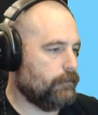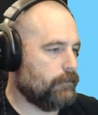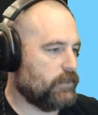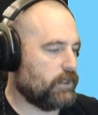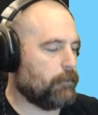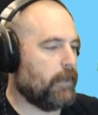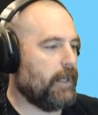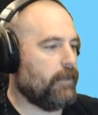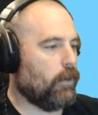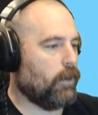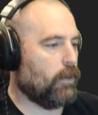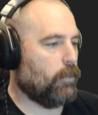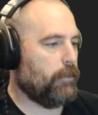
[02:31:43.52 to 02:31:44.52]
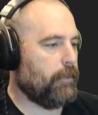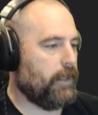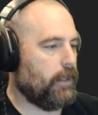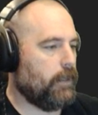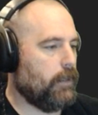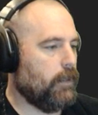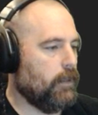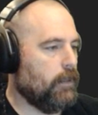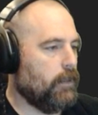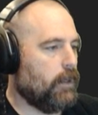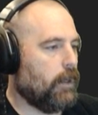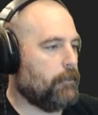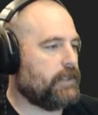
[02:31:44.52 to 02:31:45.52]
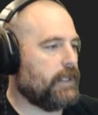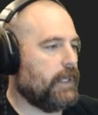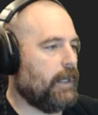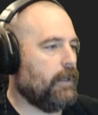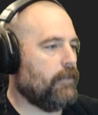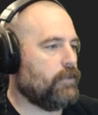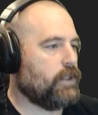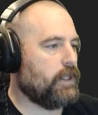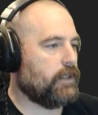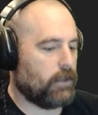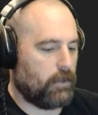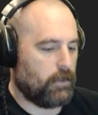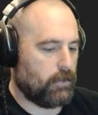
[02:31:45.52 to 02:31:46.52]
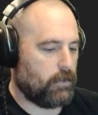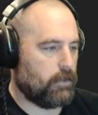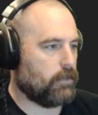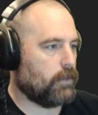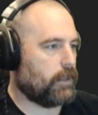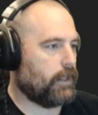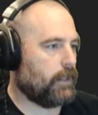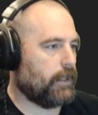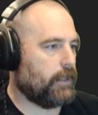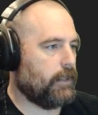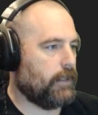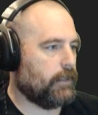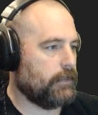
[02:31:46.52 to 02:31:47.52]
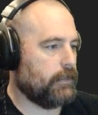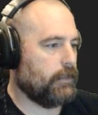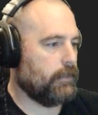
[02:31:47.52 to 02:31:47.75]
Because my daughter would be upset if she saw her looking like this.